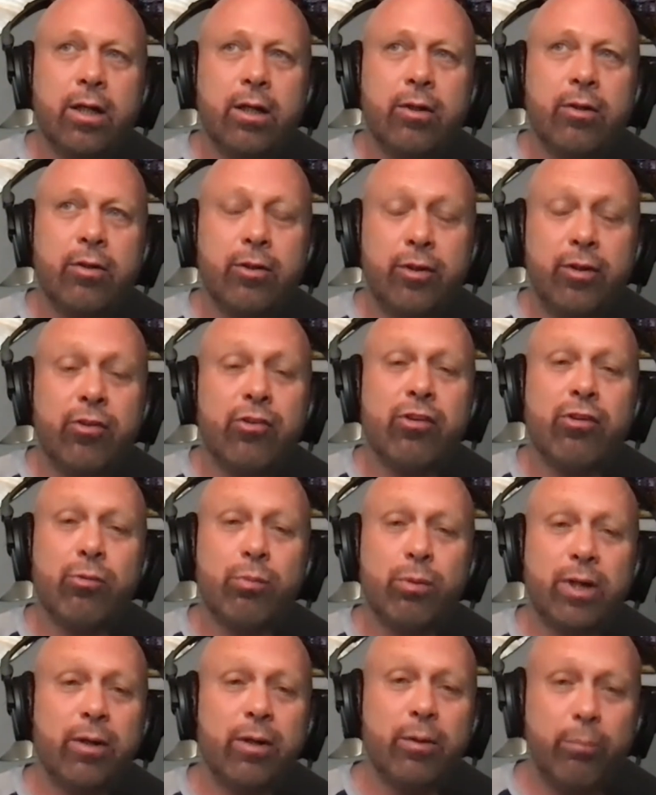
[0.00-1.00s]
this is
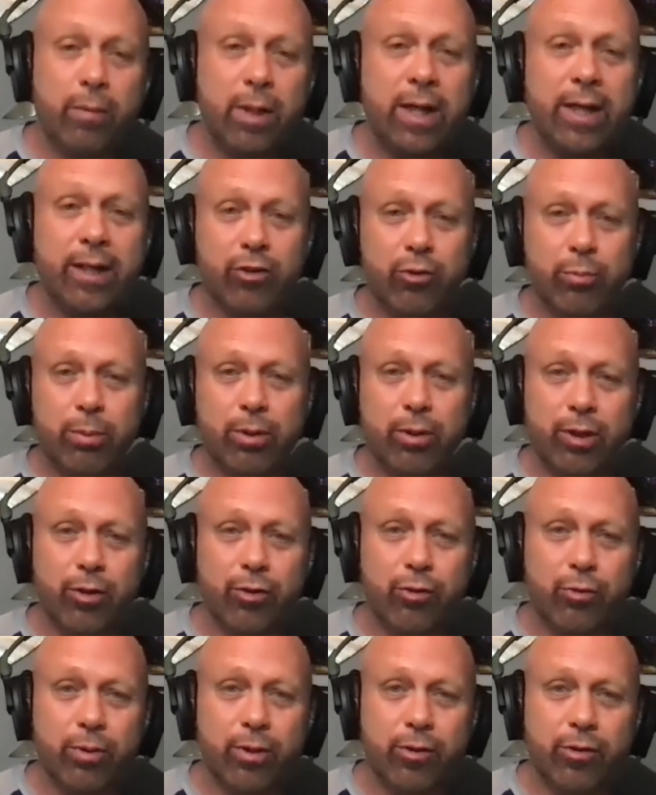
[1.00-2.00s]
what my
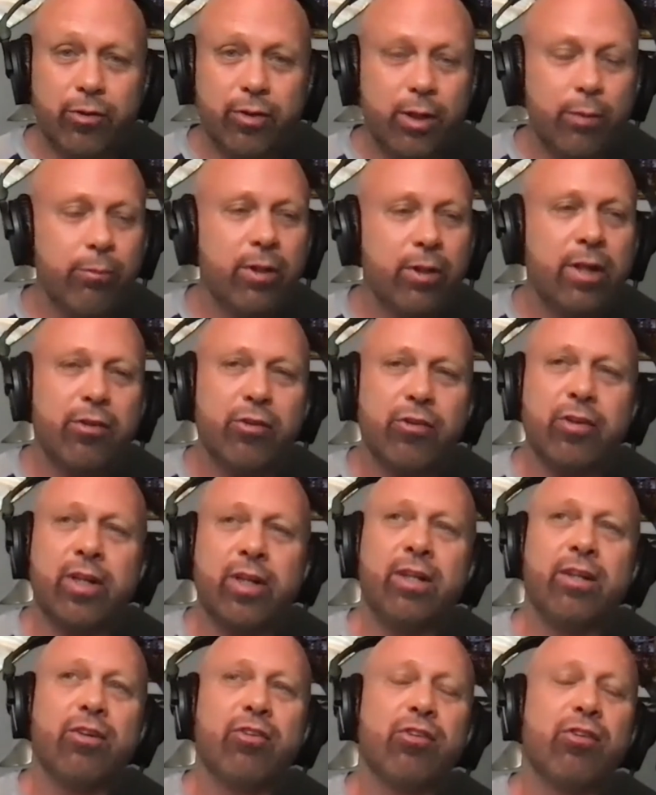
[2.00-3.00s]
experience was. I'm not
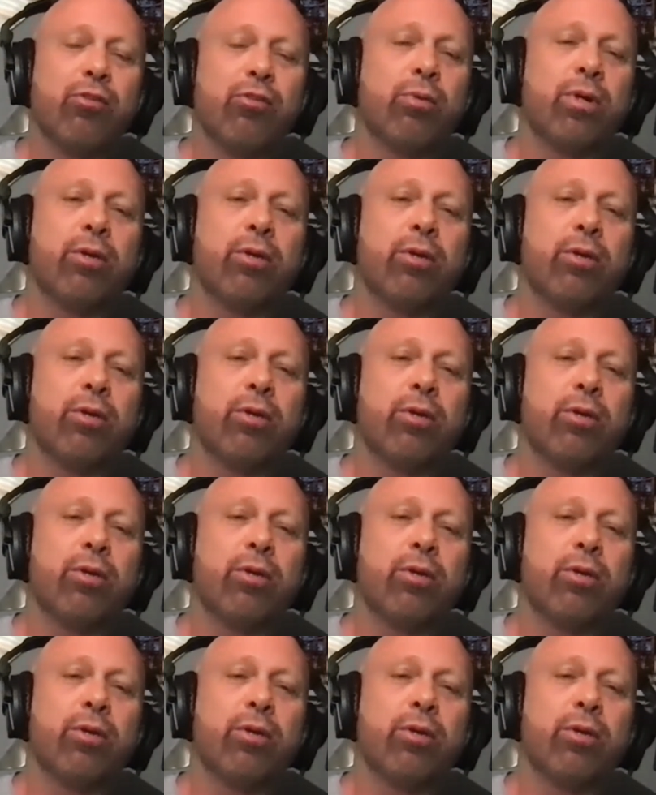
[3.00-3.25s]
saying this is what